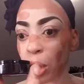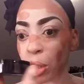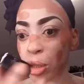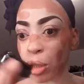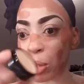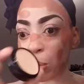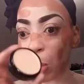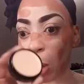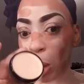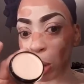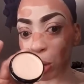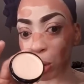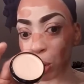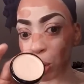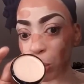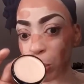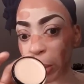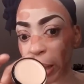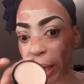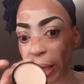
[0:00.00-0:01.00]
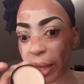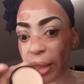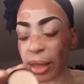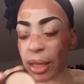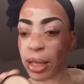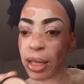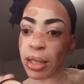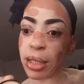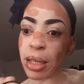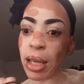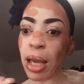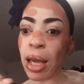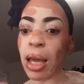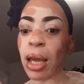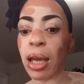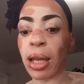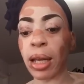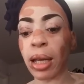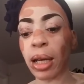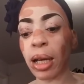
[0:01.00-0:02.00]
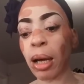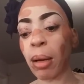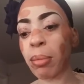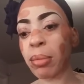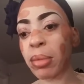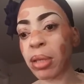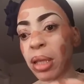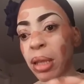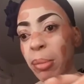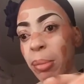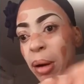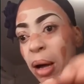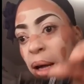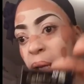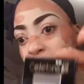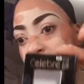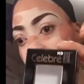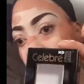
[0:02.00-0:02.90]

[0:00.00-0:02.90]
small tube like this, and it comes in the box